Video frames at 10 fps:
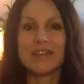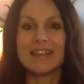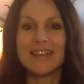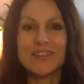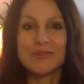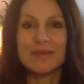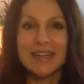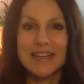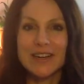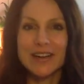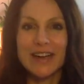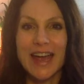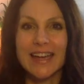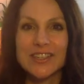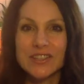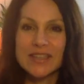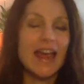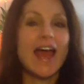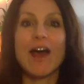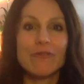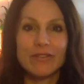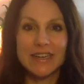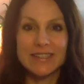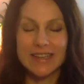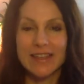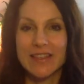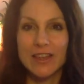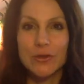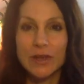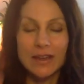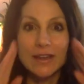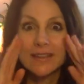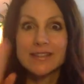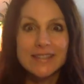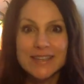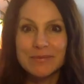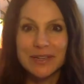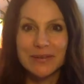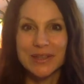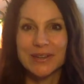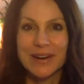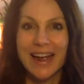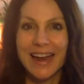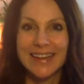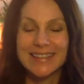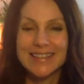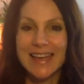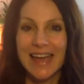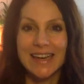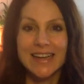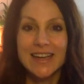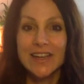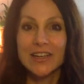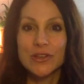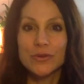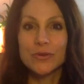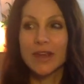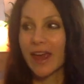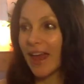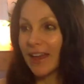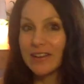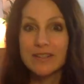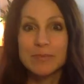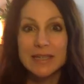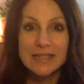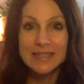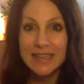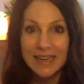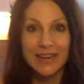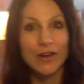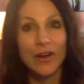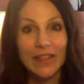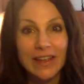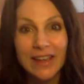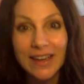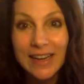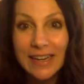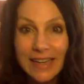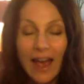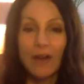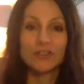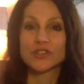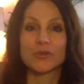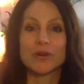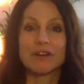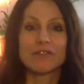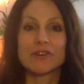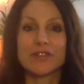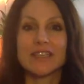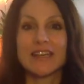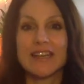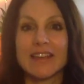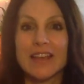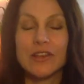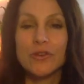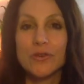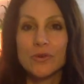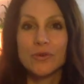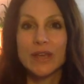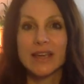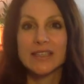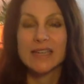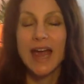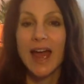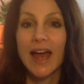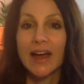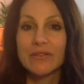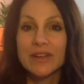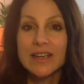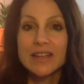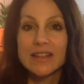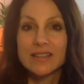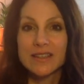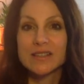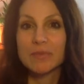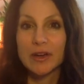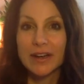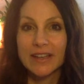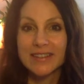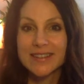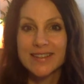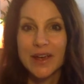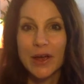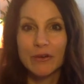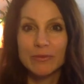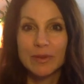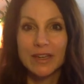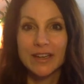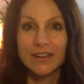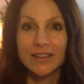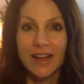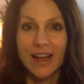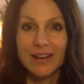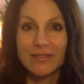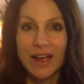Thanks for being here. And just how fun is it that you can see me with your eyes, that you can be sitting on the couch or wherever you're sitting, that you get to have this experience of being alive.